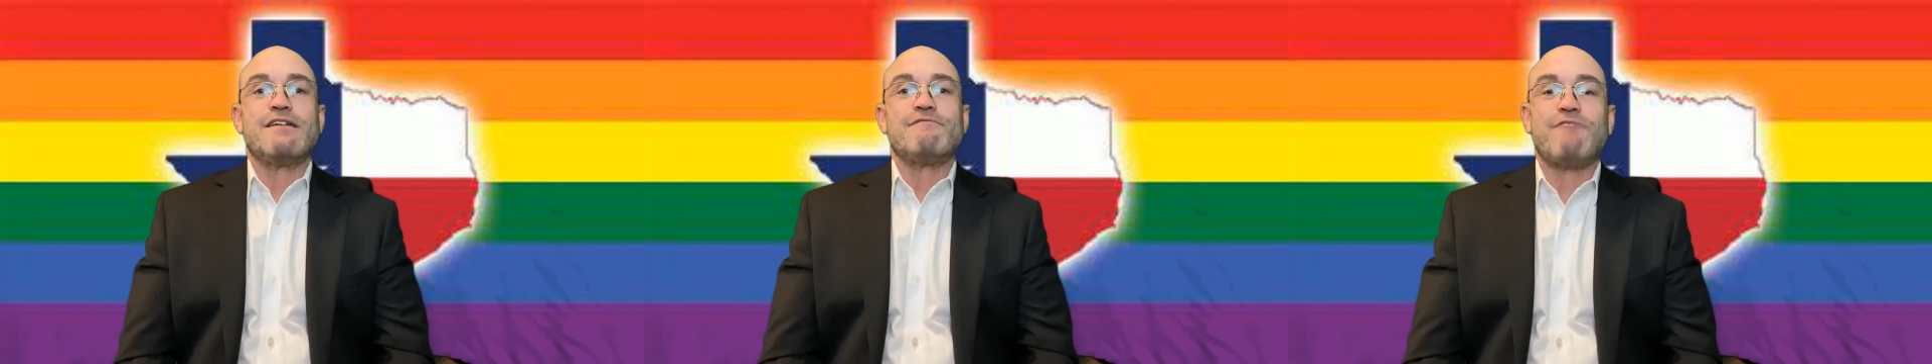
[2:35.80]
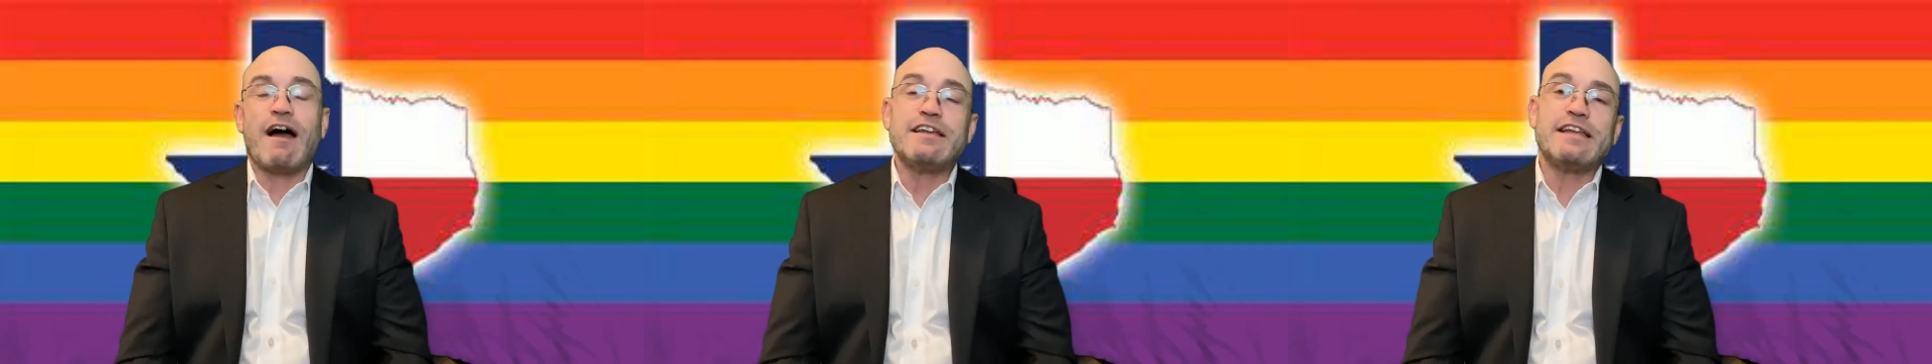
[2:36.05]

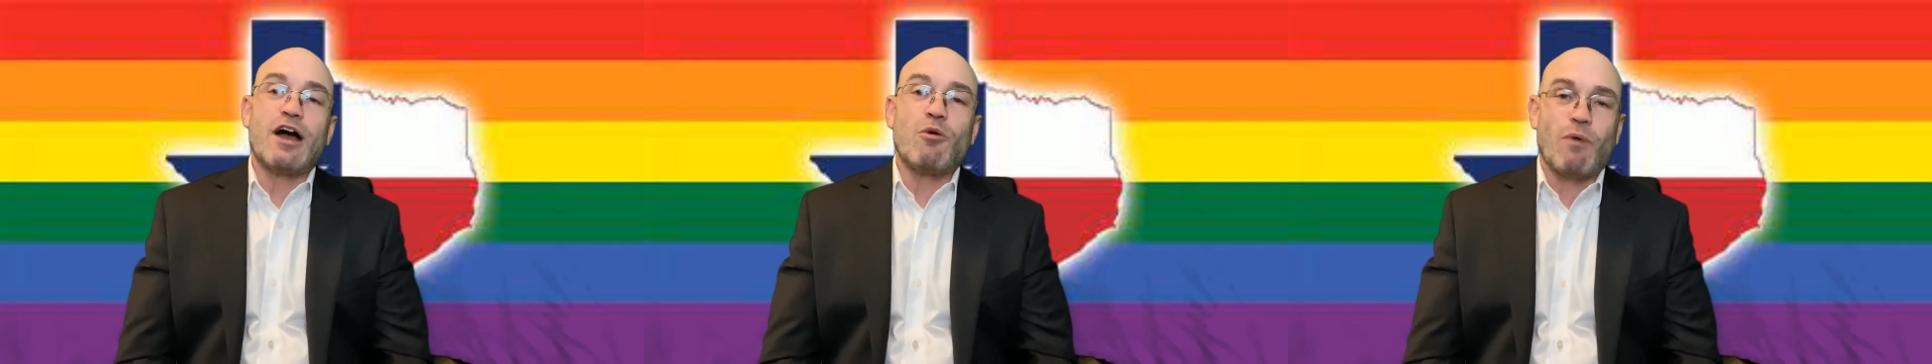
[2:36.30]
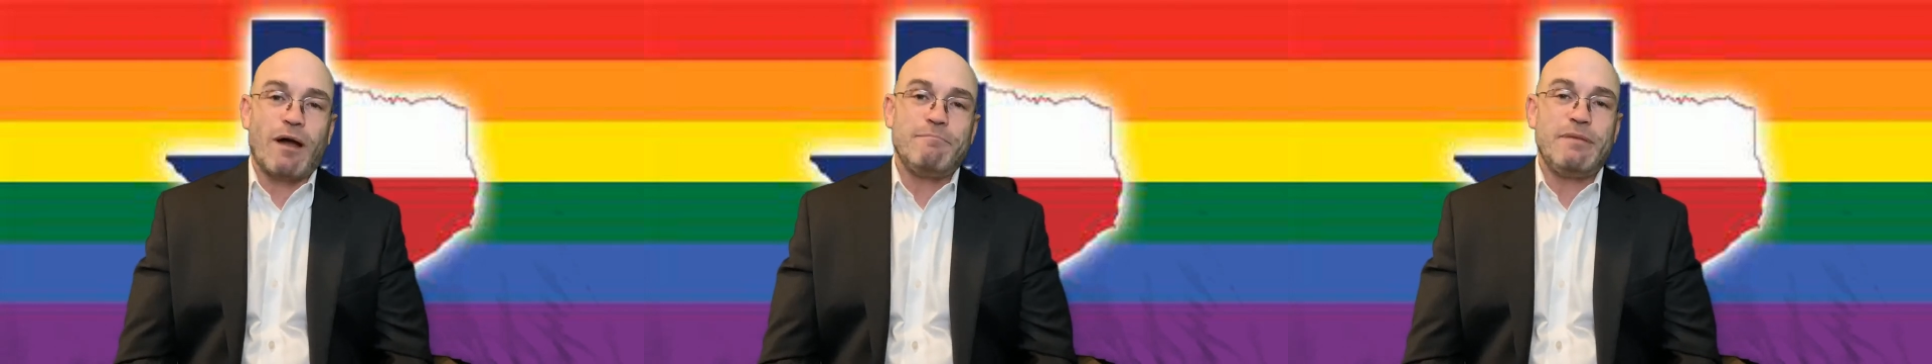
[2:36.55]
Find
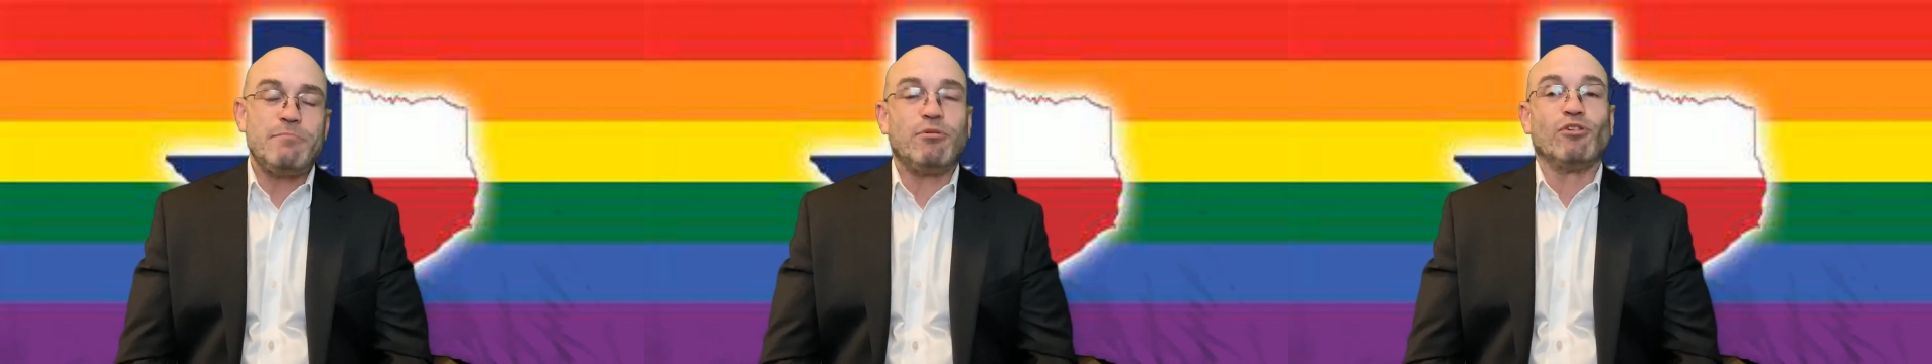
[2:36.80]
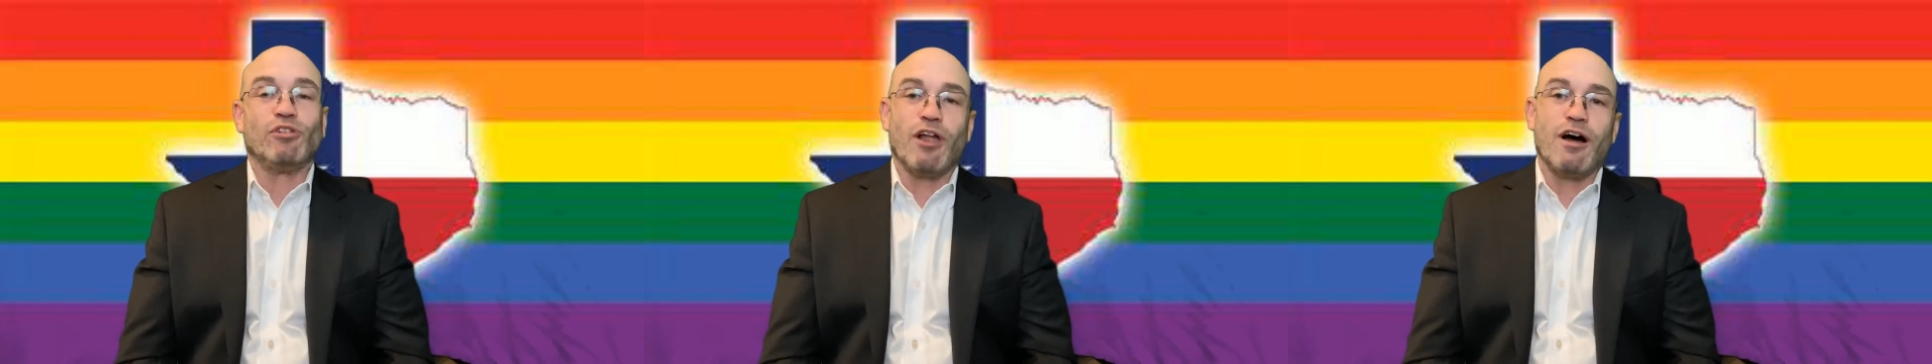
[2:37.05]
out why
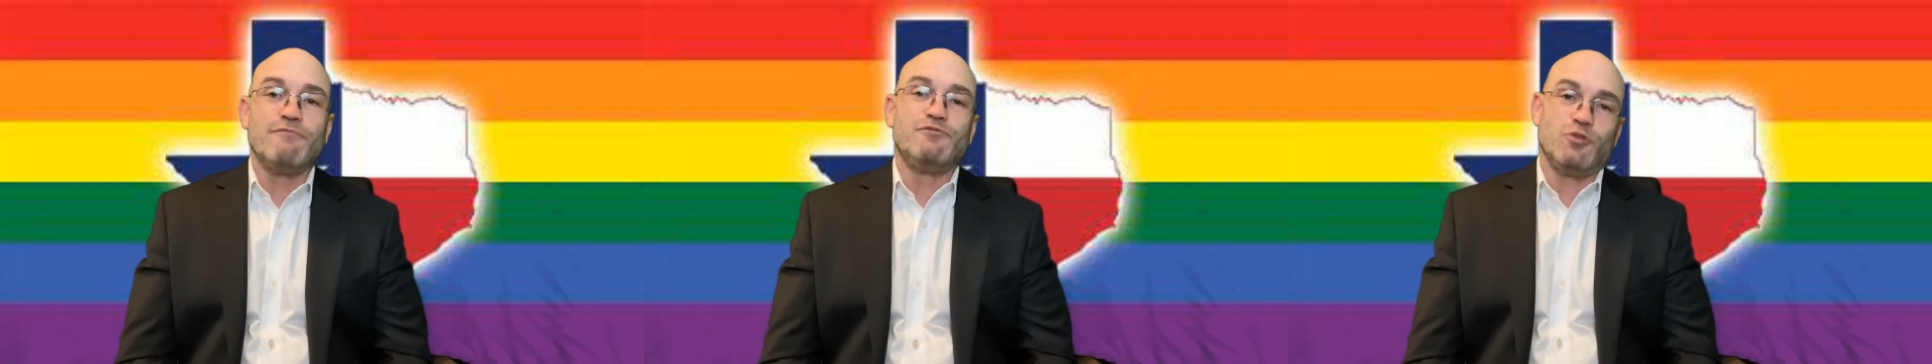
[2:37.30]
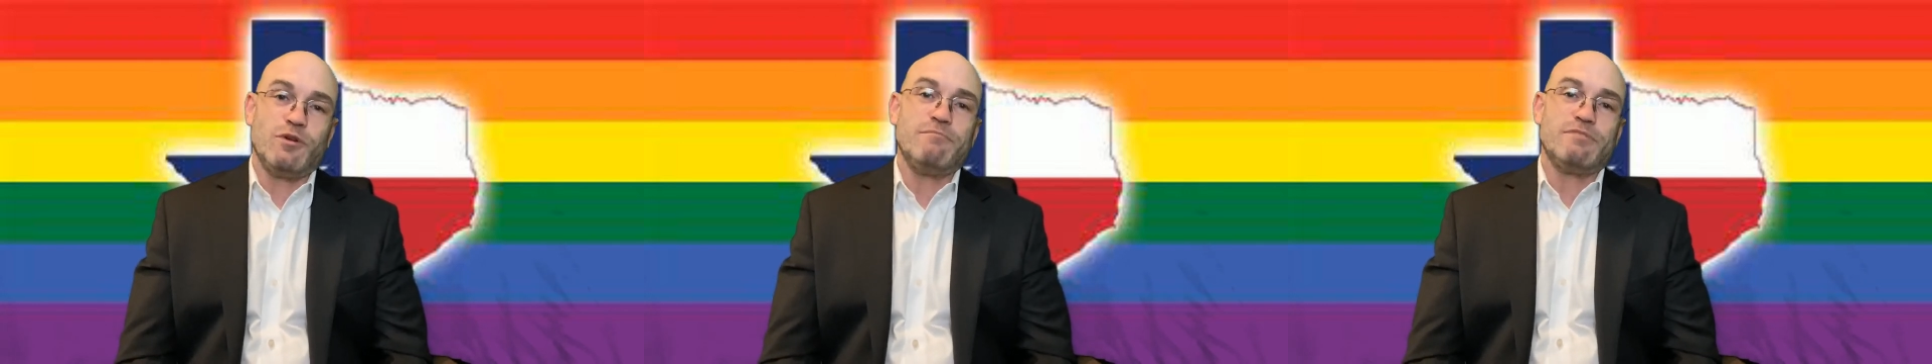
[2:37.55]
people love
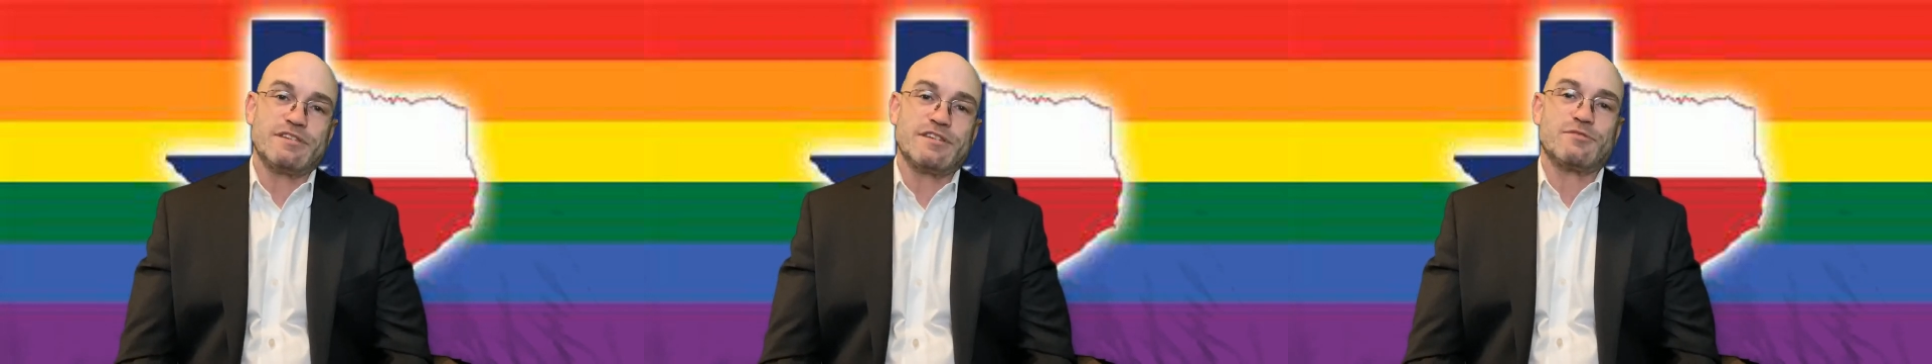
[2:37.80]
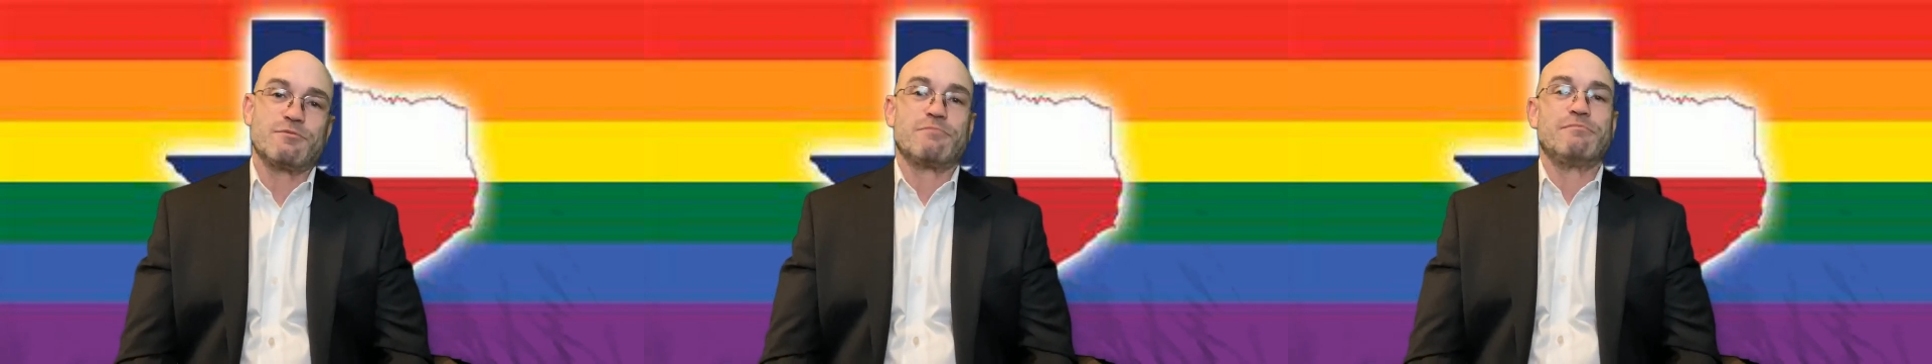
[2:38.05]
doing
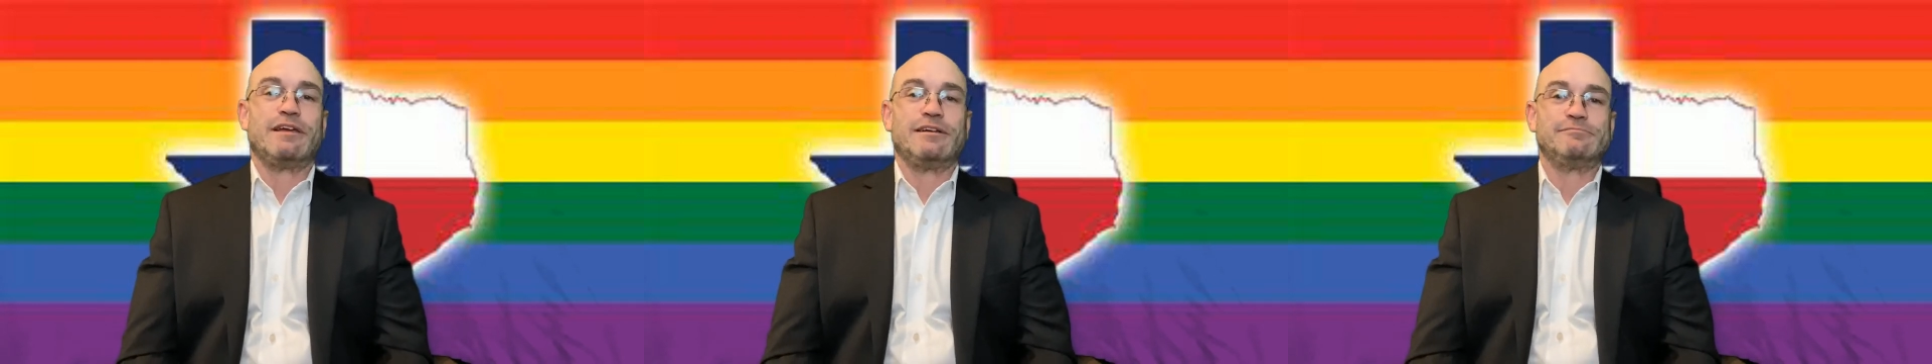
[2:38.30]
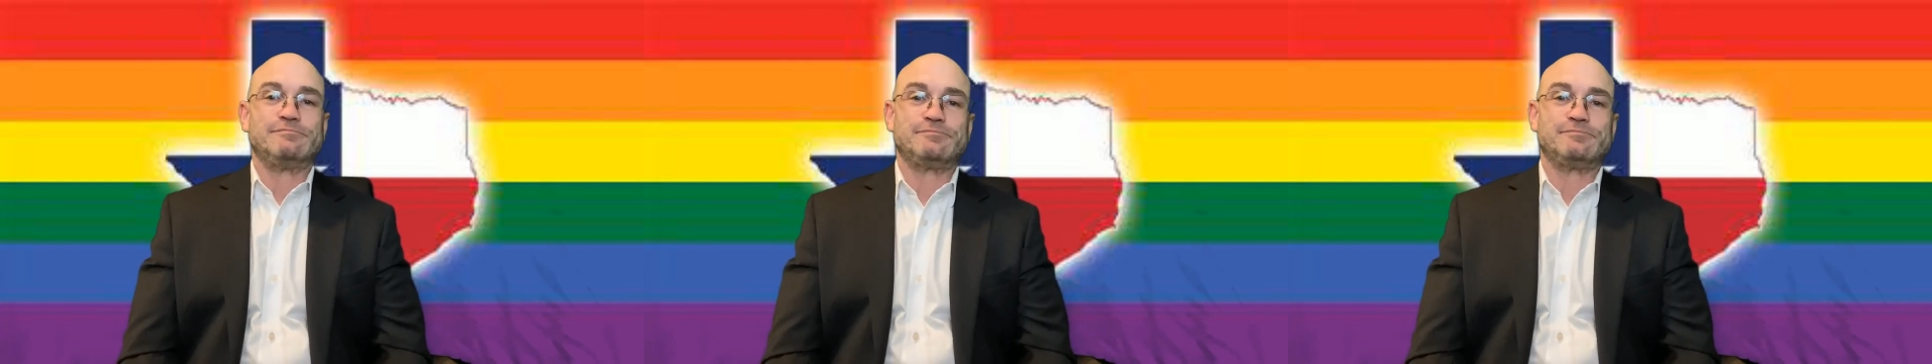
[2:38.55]
business with me.